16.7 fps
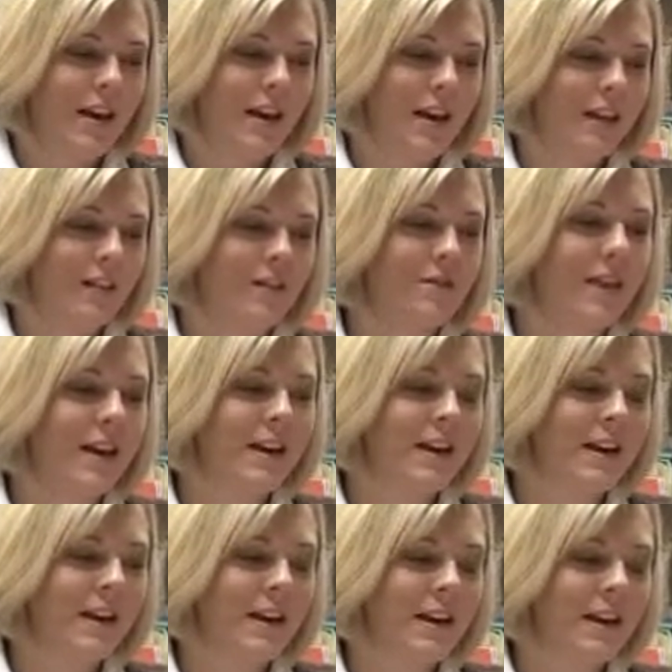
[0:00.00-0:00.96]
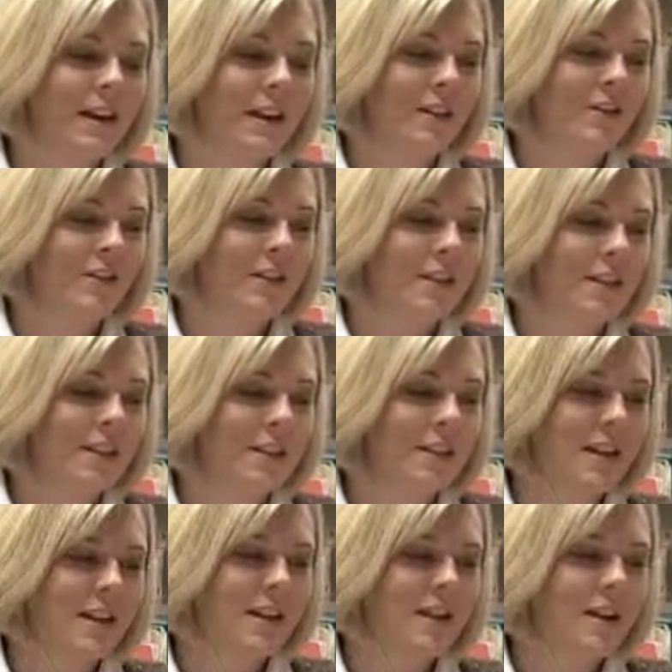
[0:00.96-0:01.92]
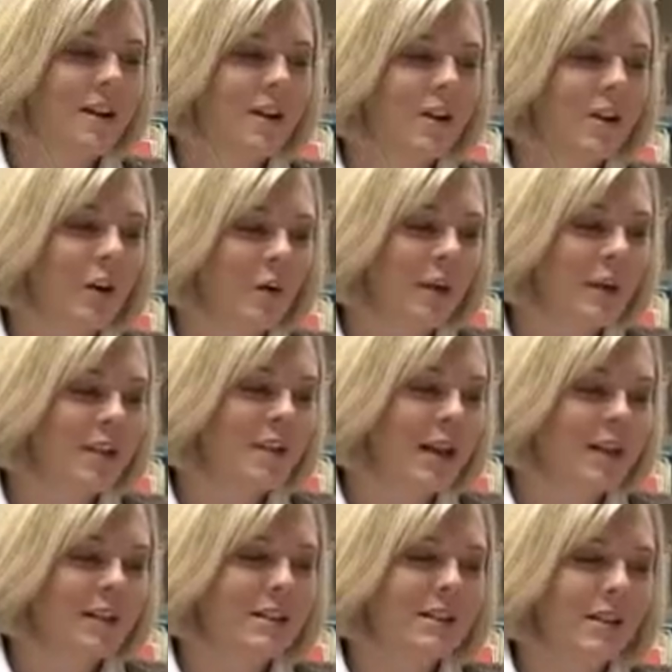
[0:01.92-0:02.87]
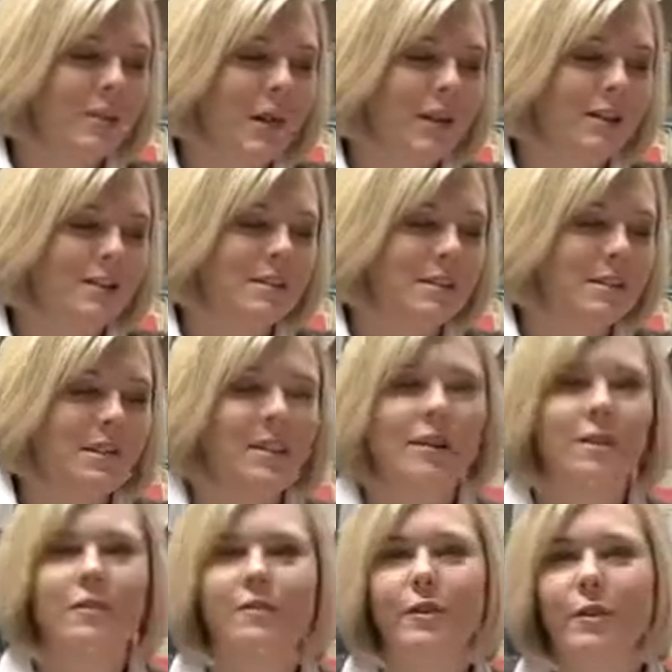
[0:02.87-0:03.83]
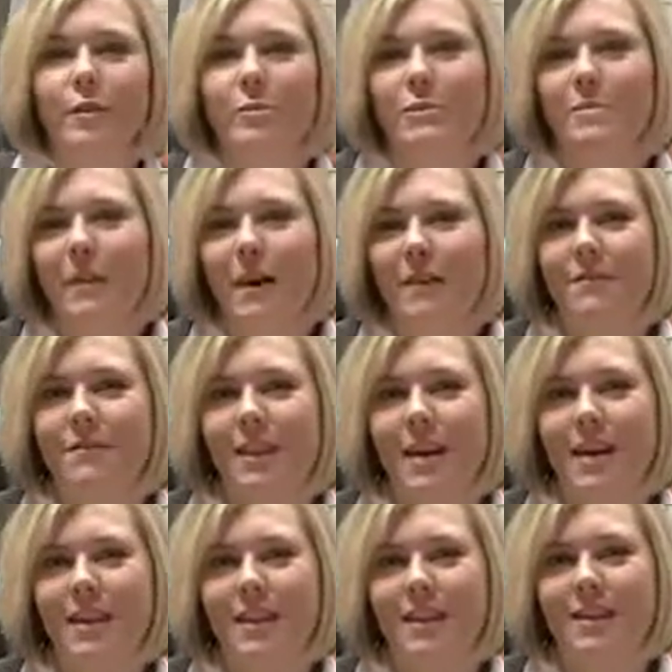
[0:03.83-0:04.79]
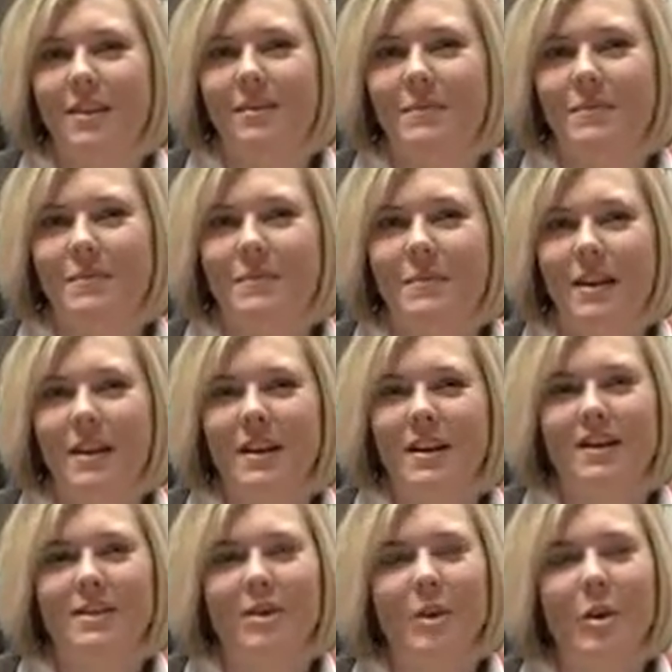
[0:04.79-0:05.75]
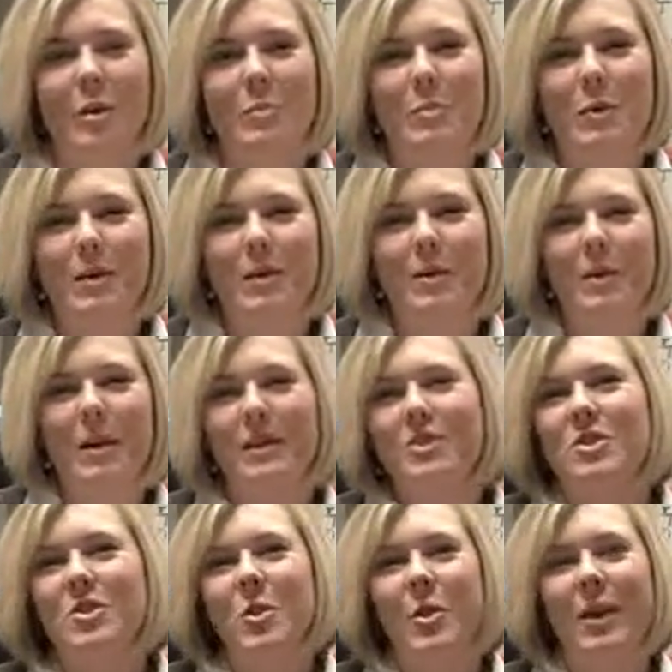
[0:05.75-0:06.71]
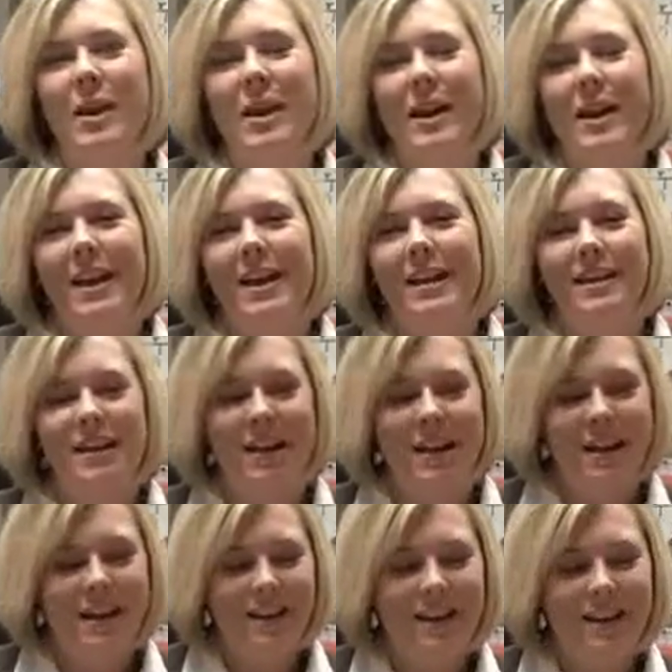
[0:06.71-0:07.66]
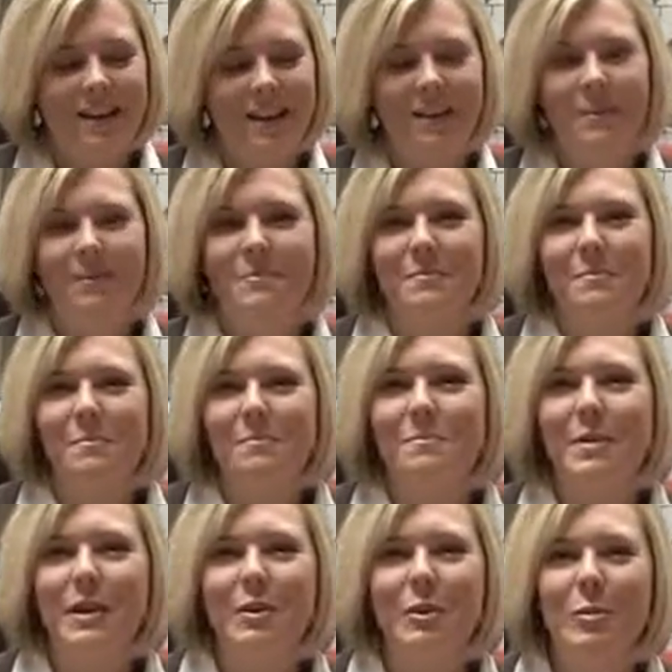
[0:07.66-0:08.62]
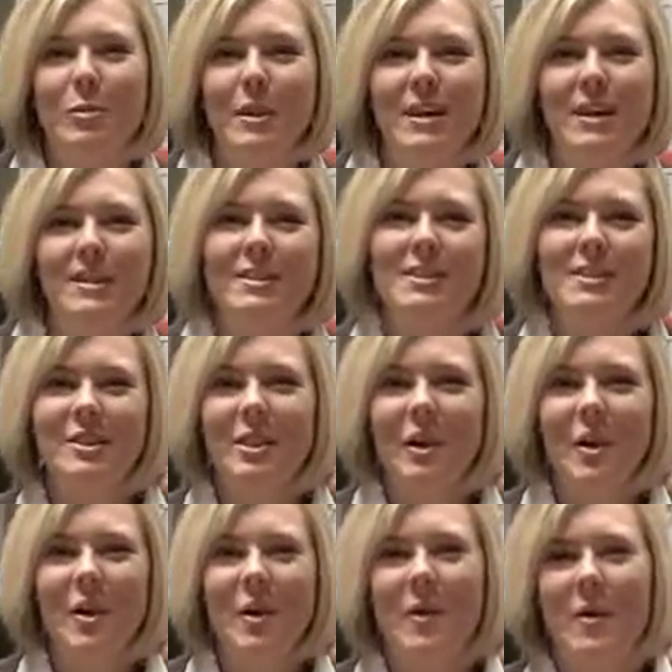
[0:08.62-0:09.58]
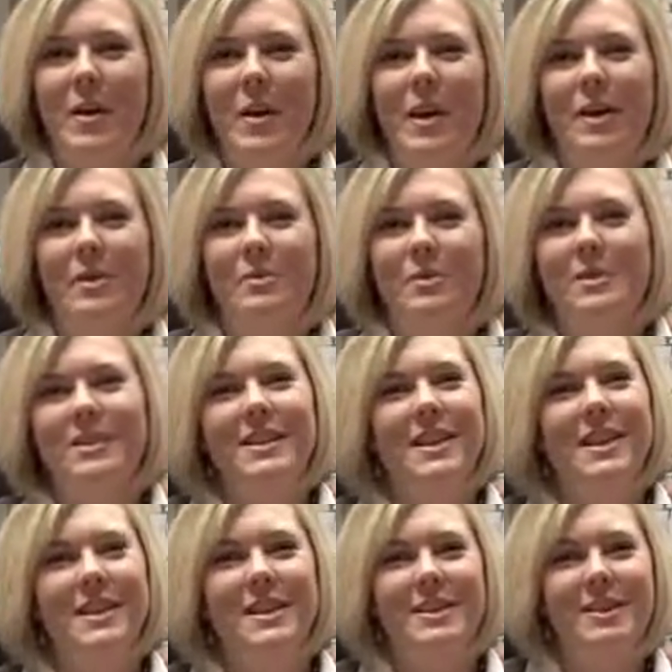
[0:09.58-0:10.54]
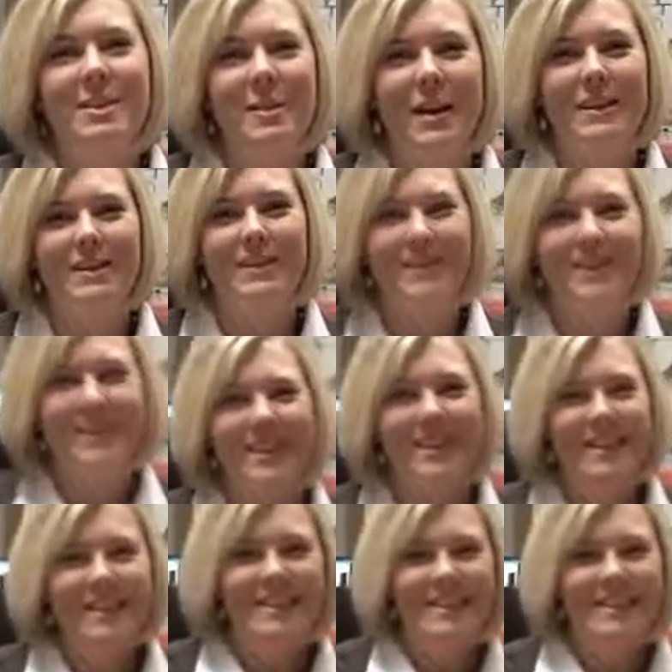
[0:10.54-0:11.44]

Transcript: And finally, another teen said, going to NCYC confirmed my faith. So hope you enjoy and get a big group of kids to go, and we'll see you at NCYC.